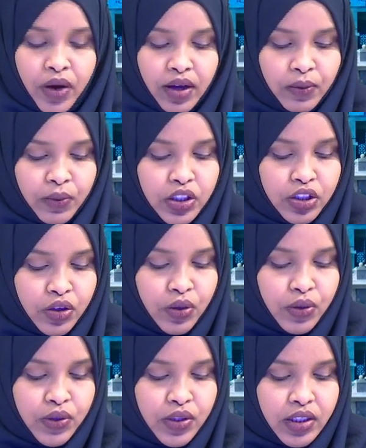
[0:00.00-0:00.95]
which
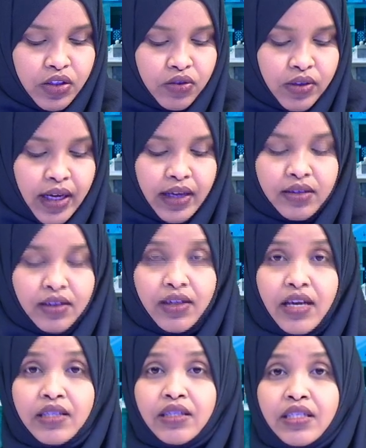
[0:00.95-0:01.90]
closed tonight. The
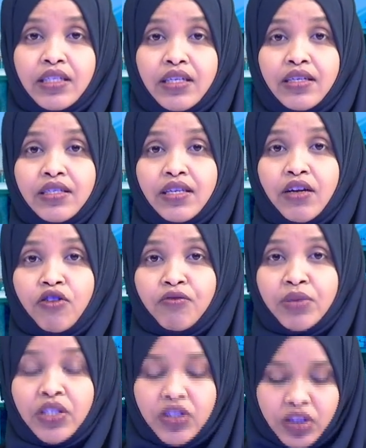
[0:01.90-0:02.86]
candidacy, he said, of
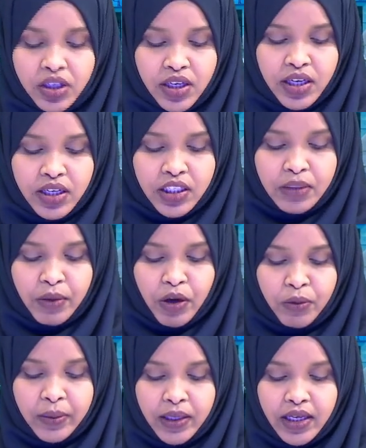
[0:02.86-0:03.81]
Mr.
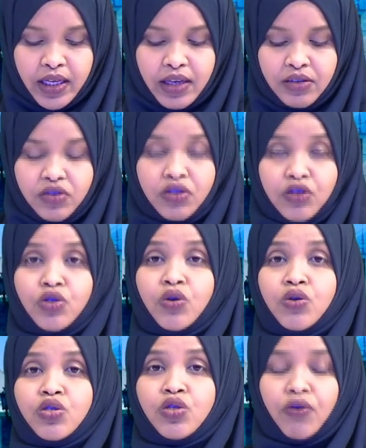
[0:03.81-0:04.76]
Ismaïl Merguel is the
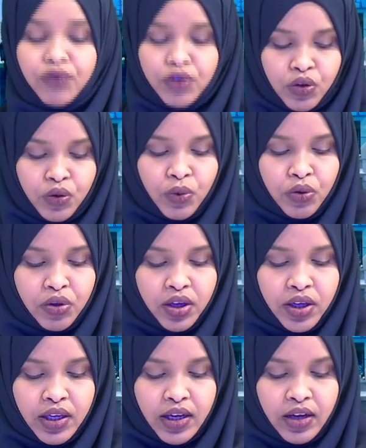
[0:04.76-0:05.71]
choice of the youth,
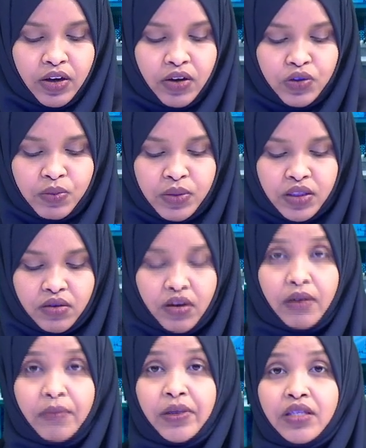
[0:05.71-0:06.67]
announced Mr.
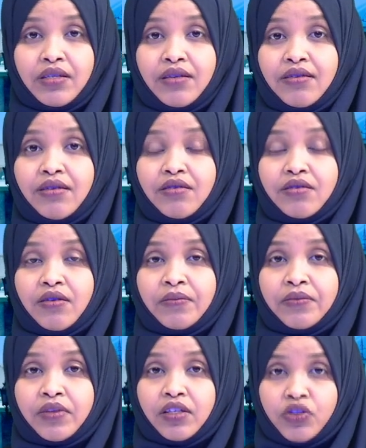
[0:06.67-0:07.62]
Aramis in his
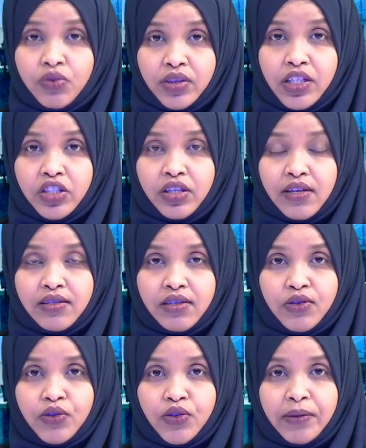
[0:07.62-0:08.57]
introduction. Let's
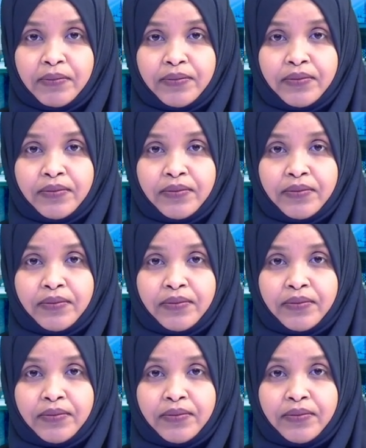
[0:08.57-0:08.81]
listen to him.